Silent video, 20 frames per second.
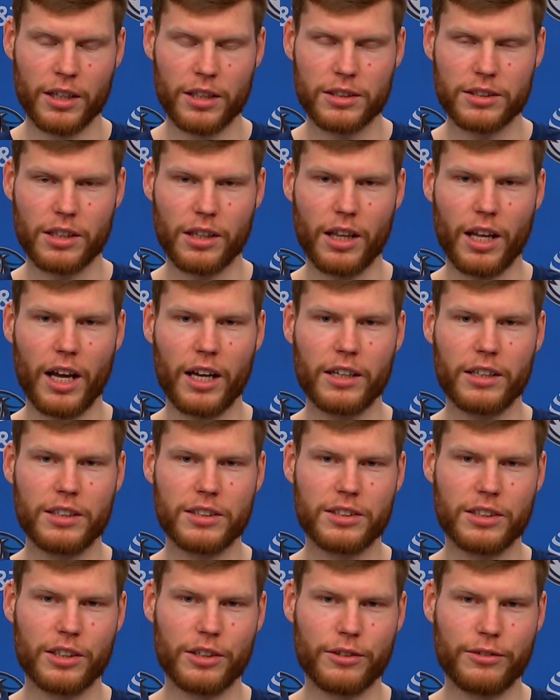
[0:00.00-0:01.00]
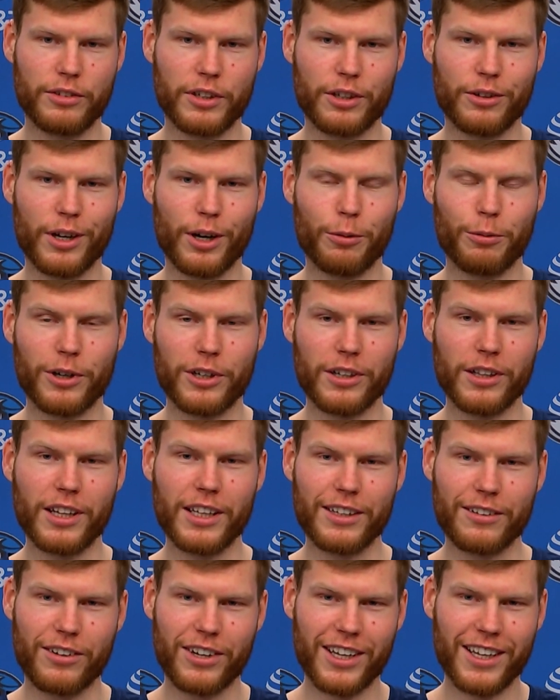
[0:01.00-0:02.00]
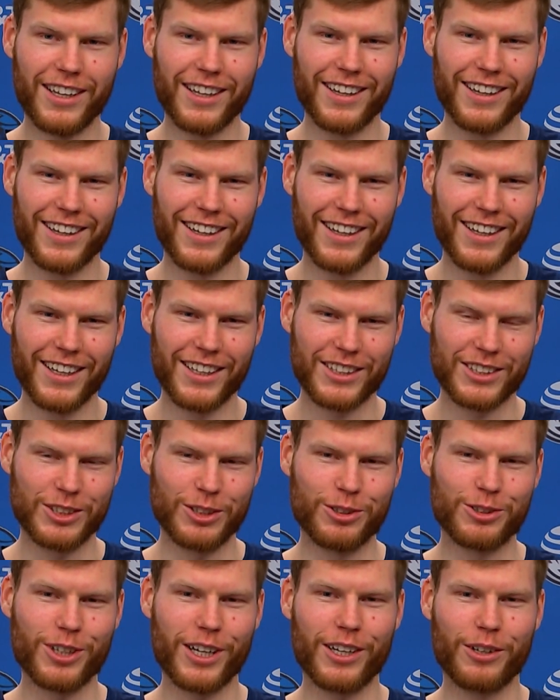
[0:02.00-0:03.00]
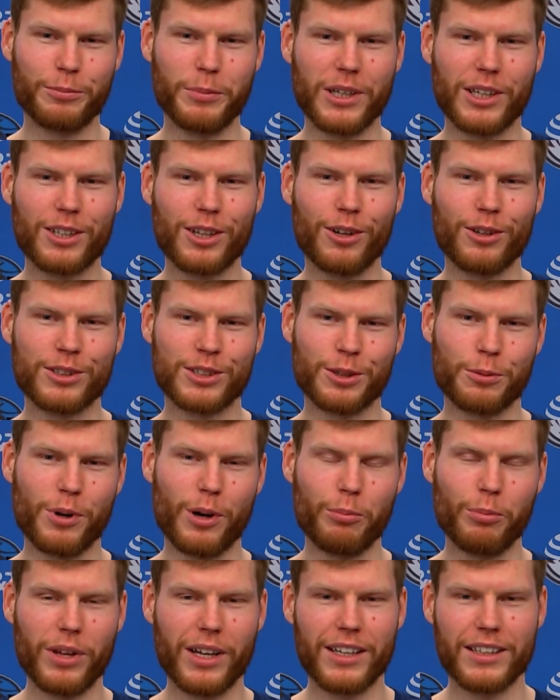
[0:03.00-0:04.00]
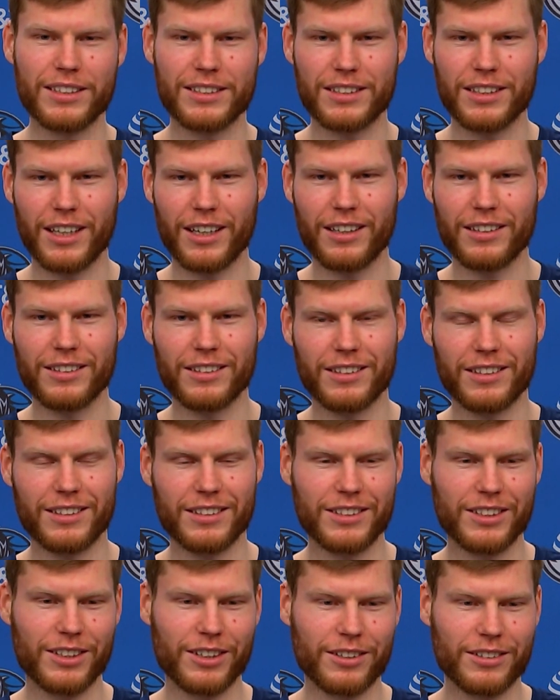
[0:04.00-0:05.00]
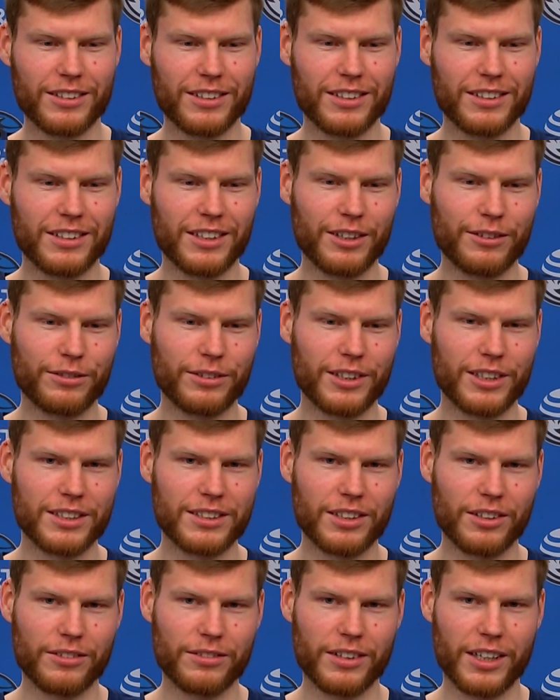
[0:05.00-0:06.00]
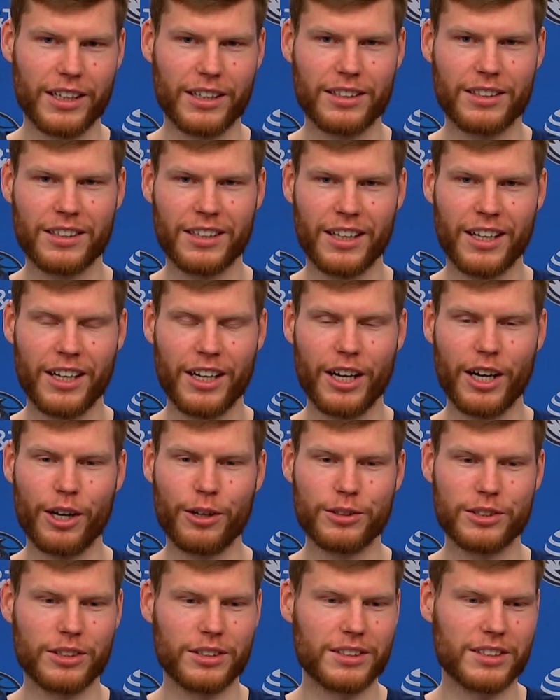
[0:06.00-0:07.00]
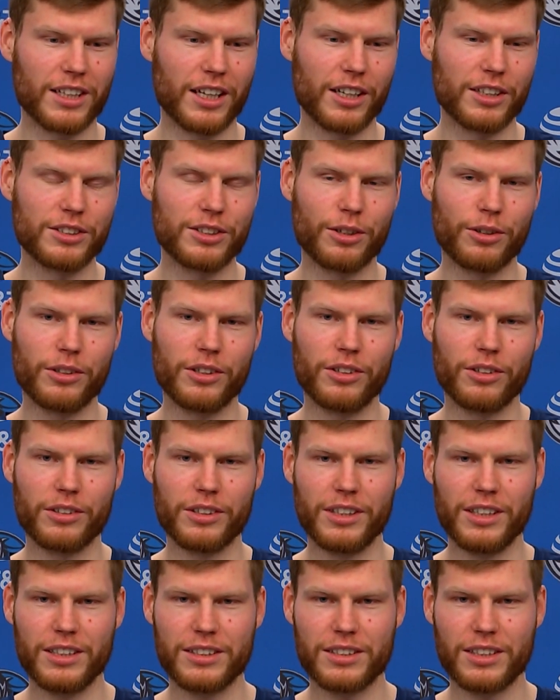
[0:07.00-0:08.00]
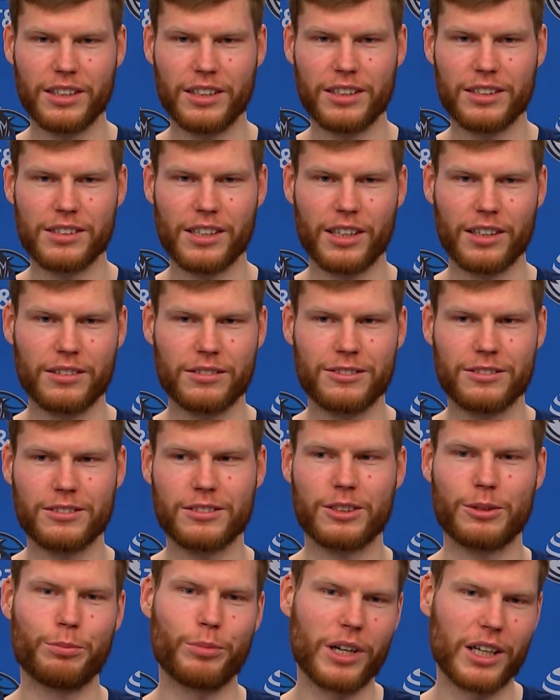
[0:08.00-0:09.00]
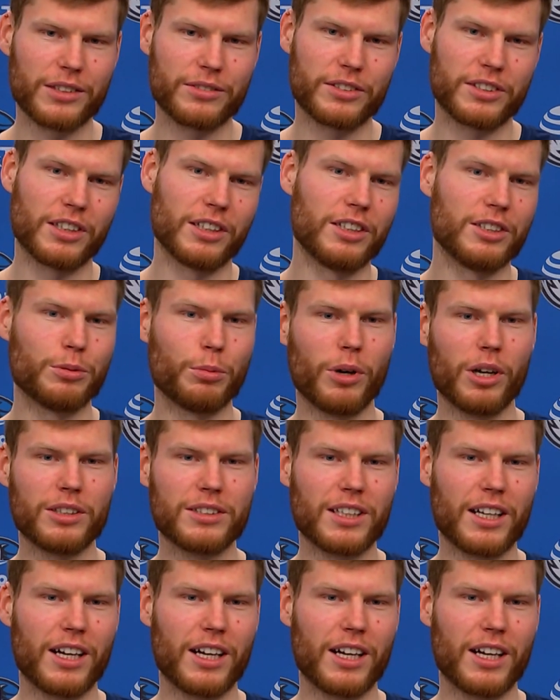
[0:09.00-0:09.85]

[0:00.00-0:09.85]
It's a lot easier to figure out where to live if you try to be close to one place. Now, you know, the difference of like, I was in San Antonio or DC is like, the practice facility is one